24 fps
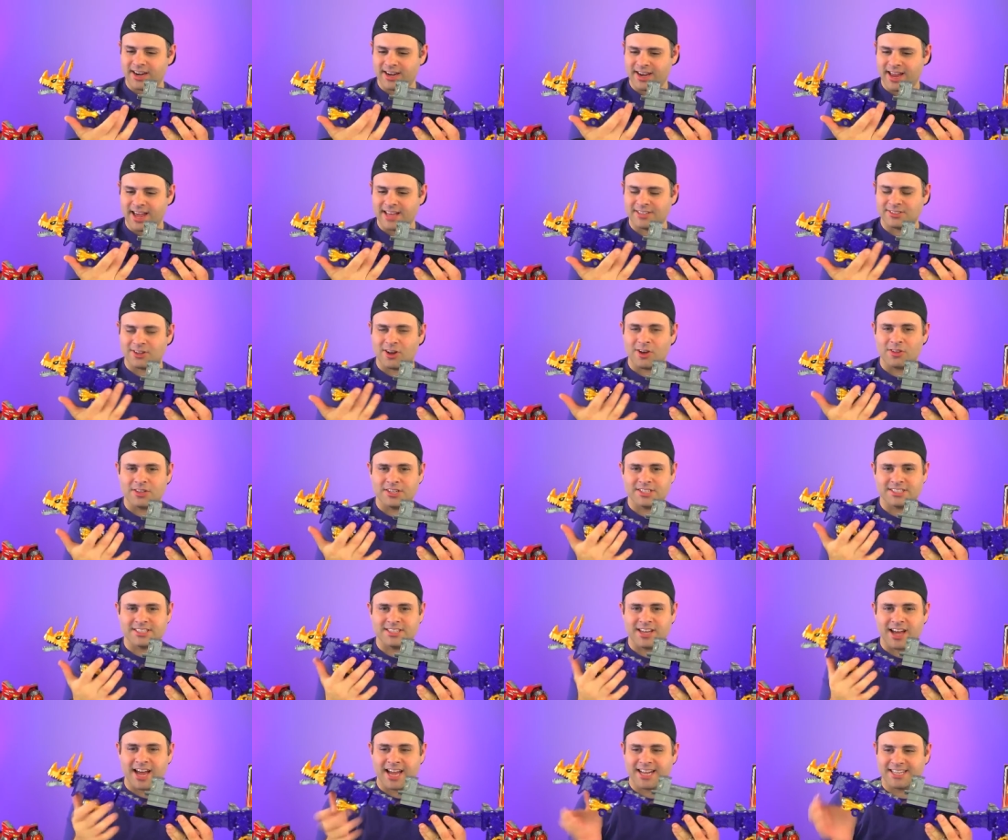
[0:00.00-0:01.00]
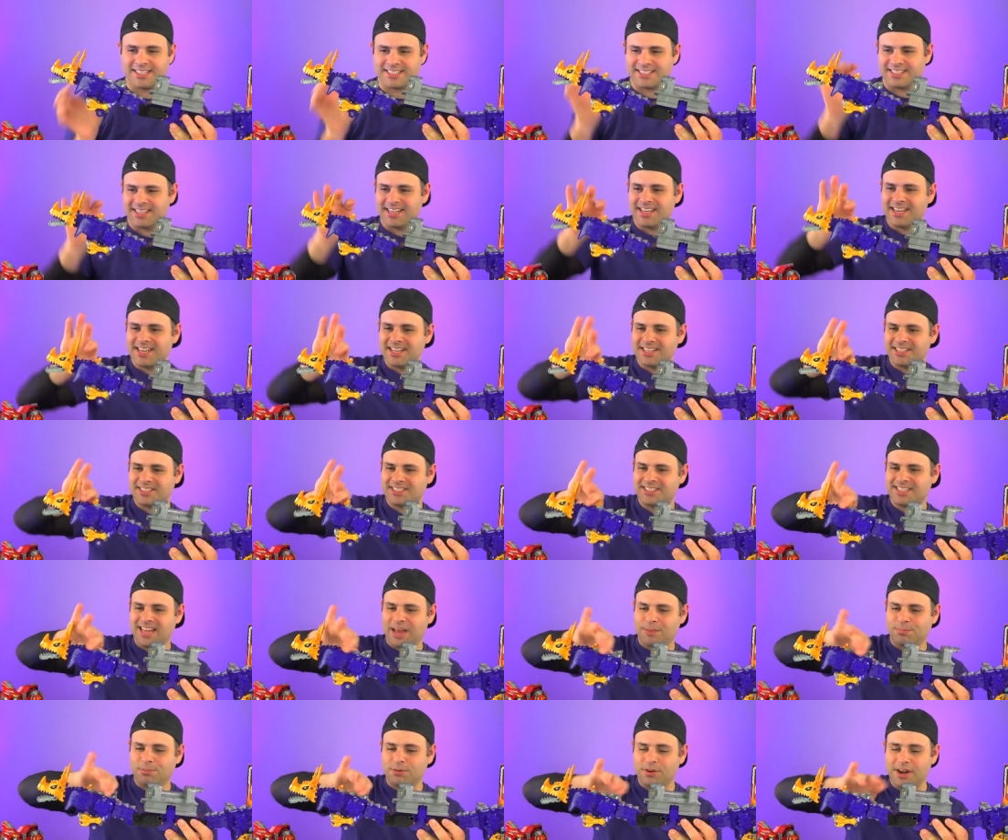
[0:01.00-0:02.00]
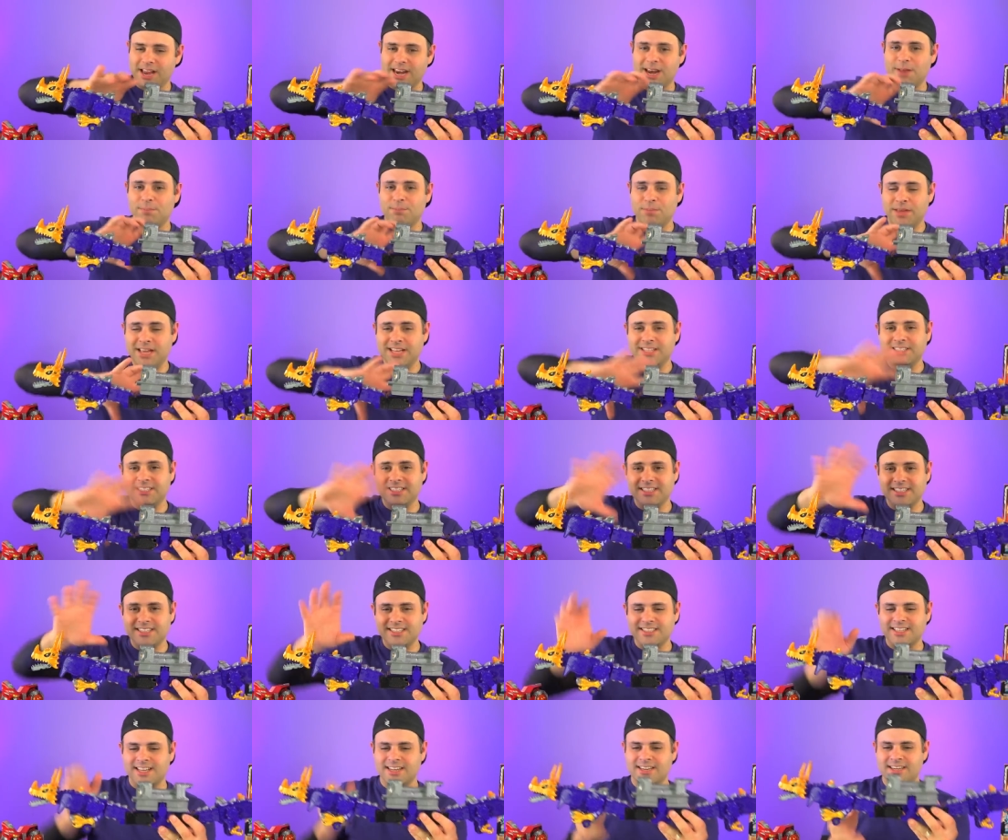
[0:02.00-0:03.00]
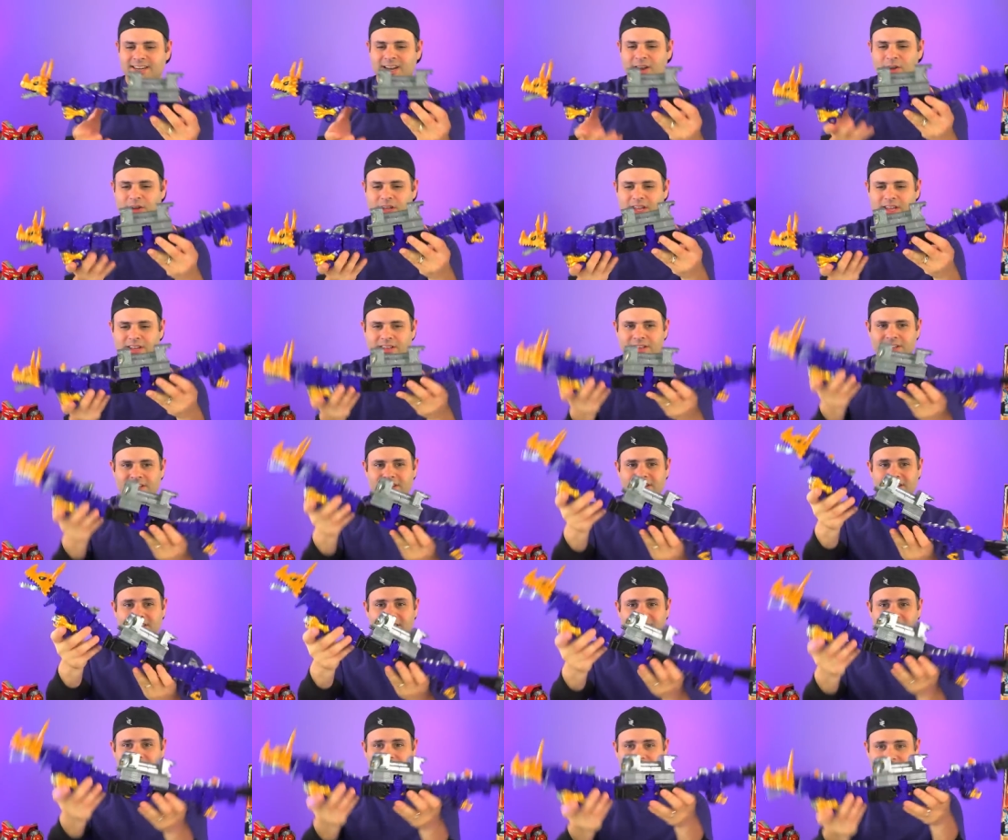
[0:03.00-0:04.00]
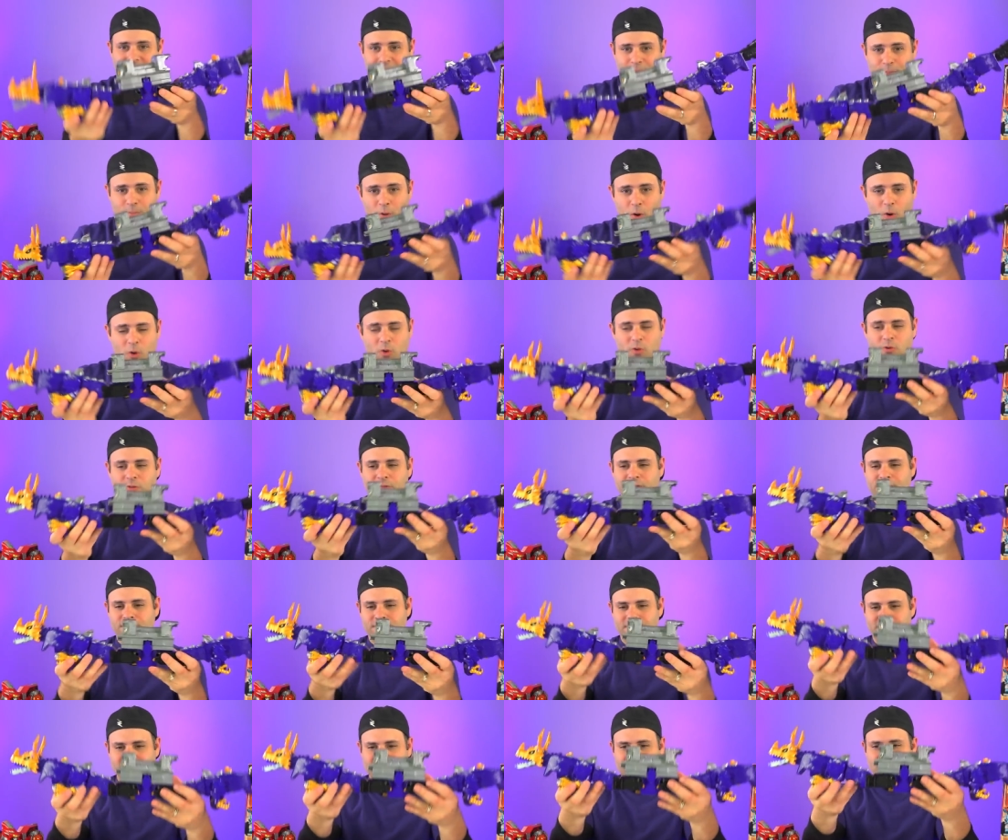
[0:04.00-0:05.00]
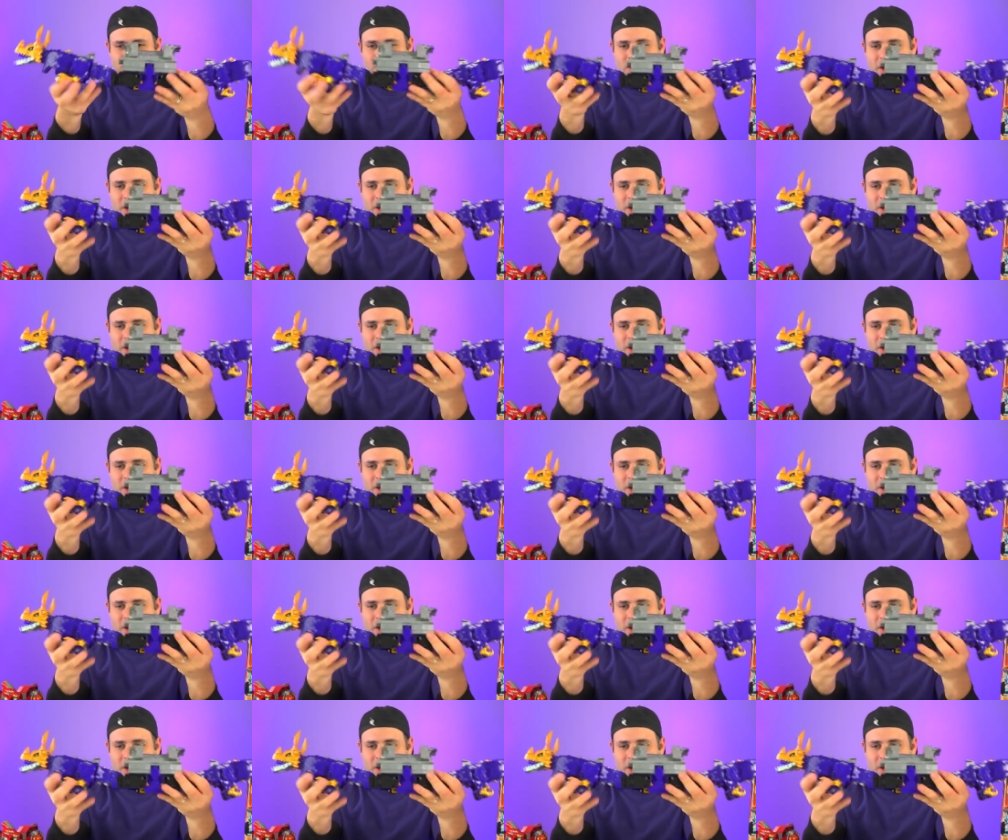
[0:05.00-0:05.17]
It has all these nice separated pieces, and you know he can move. This